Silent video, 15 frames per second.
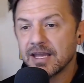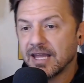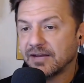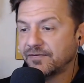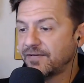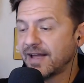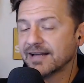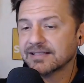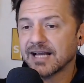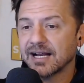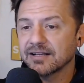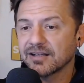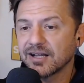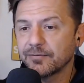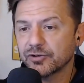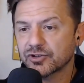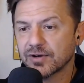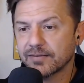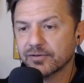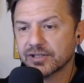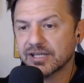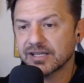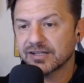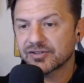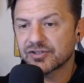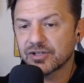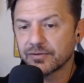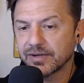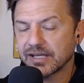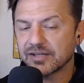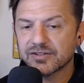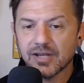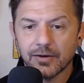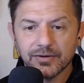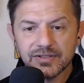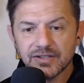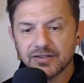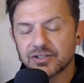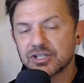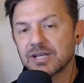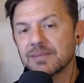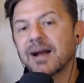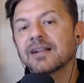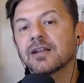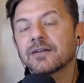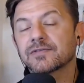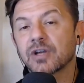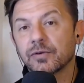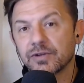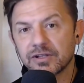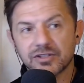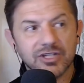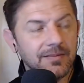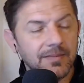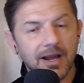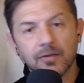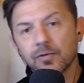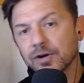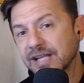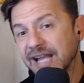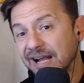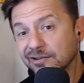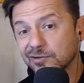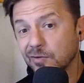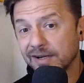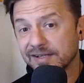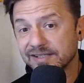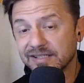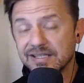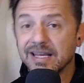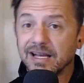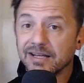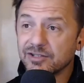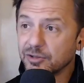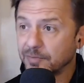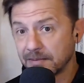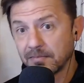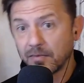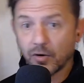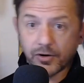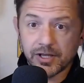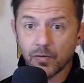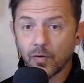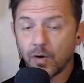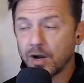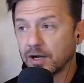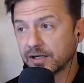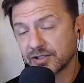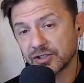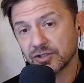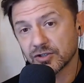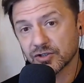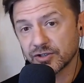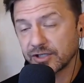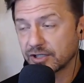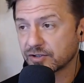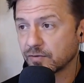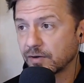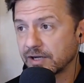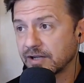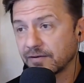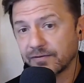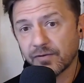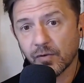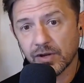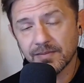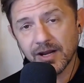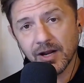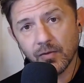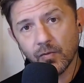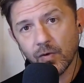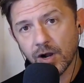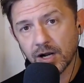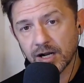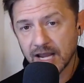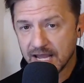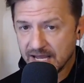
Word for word: In fact, I love what Trevor King is doing. He's going to the gym. I love going to gym. I work out twice a day. I do my morning walk. It's usually a 20 to 40 minute walk.